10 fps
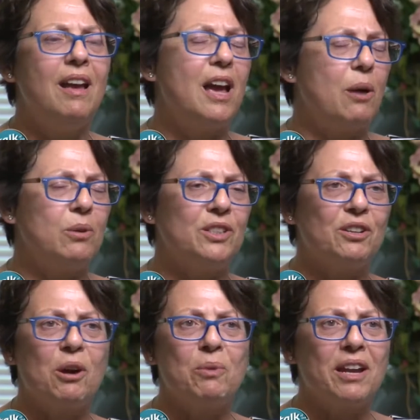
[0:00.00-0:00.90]
I wasn't
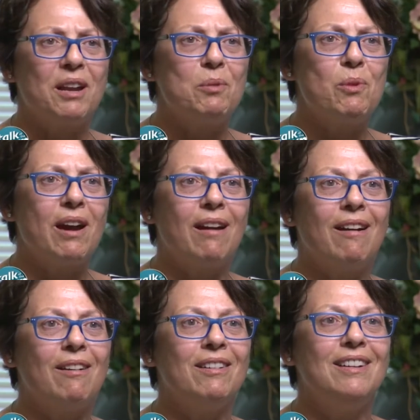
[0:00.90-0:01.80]
going
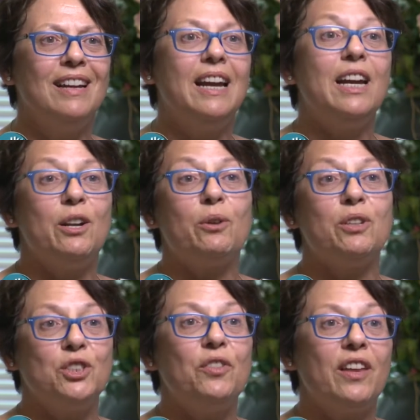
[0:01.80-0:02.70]
anywhere you know,
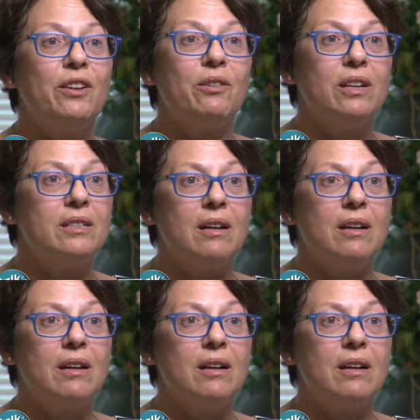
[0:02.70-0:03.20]
because you think you're going to